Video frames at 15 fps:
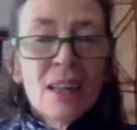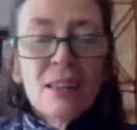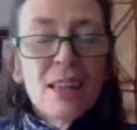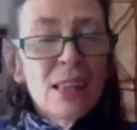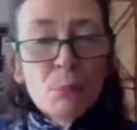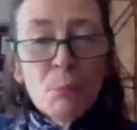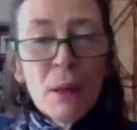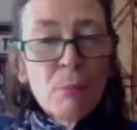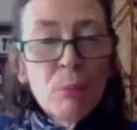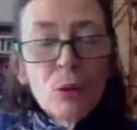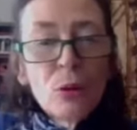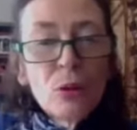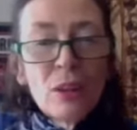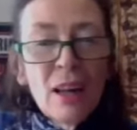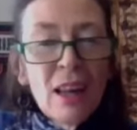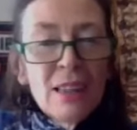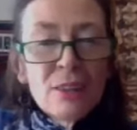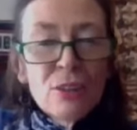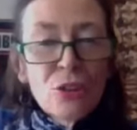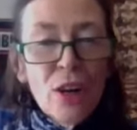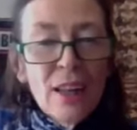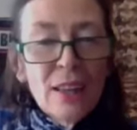These people couldn't lie
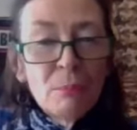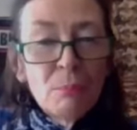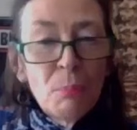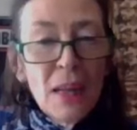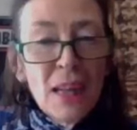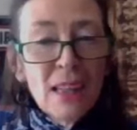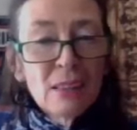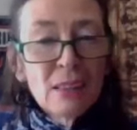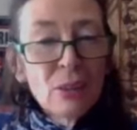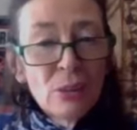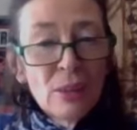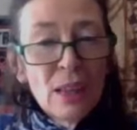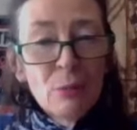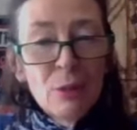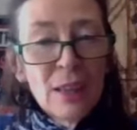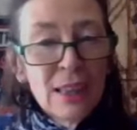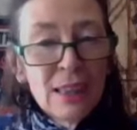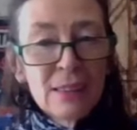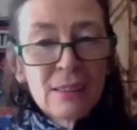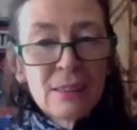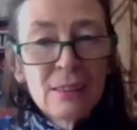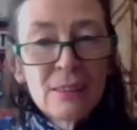straight in bed, could they
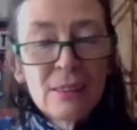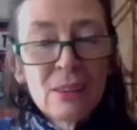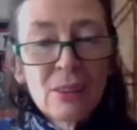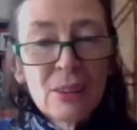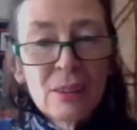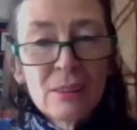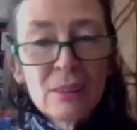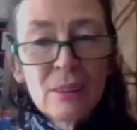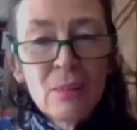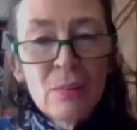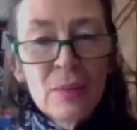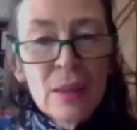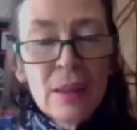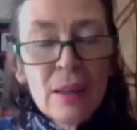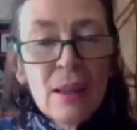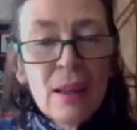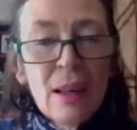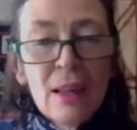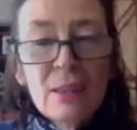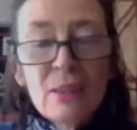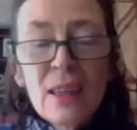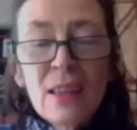really, you know?
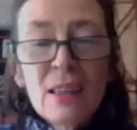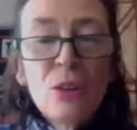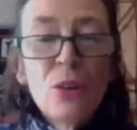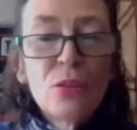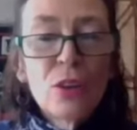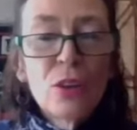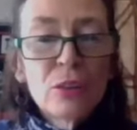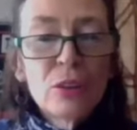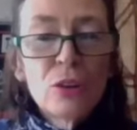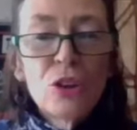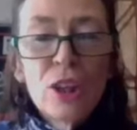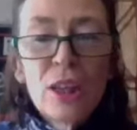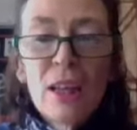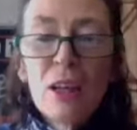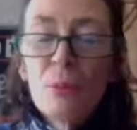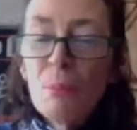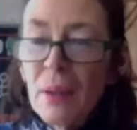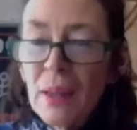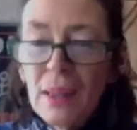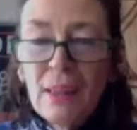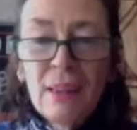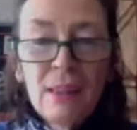And then you've got the
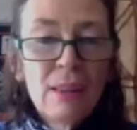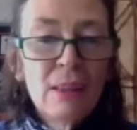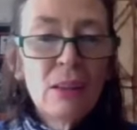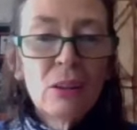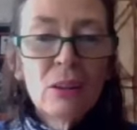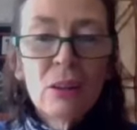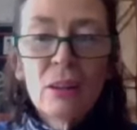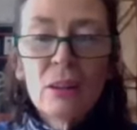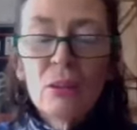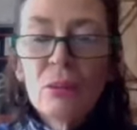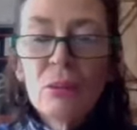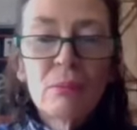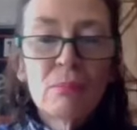GOP, you know,